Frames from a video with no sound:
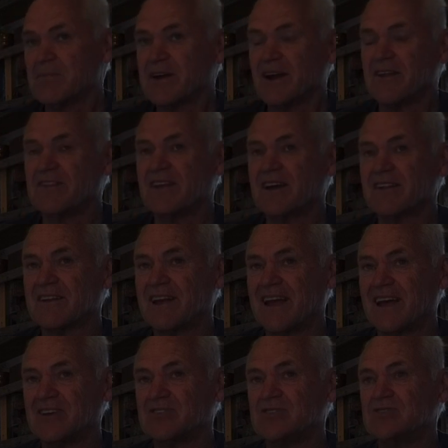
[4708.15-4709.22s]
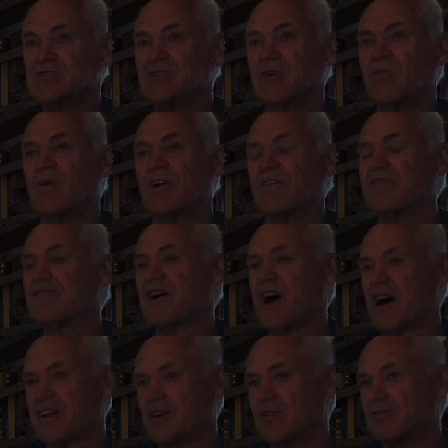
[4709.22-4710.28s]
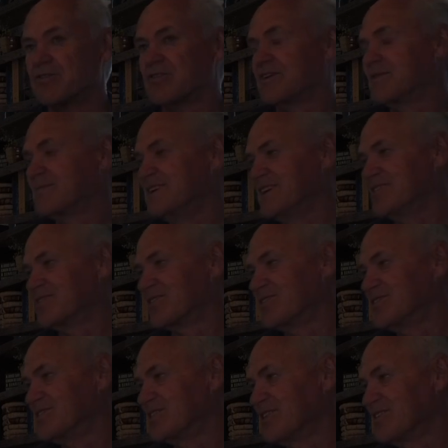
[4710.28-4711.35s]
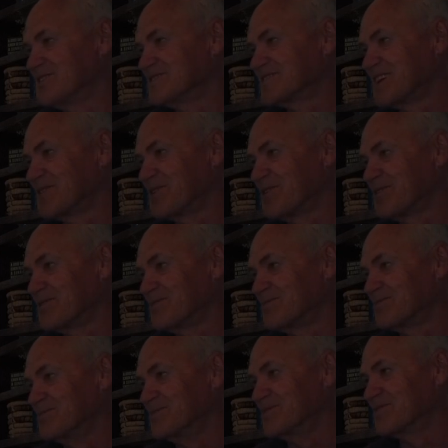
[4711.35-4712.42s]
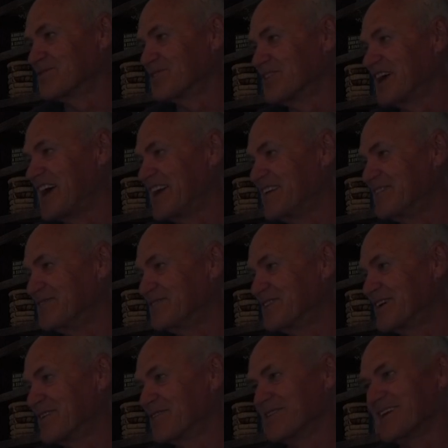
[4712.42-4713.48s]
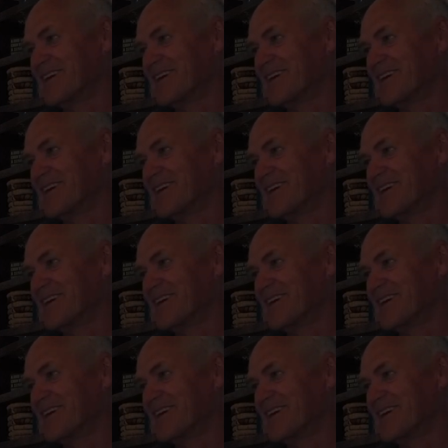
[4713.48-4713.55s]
But on the other hand, you don't want to fawn over them either, you know, and say, well, the beautiful native, you know.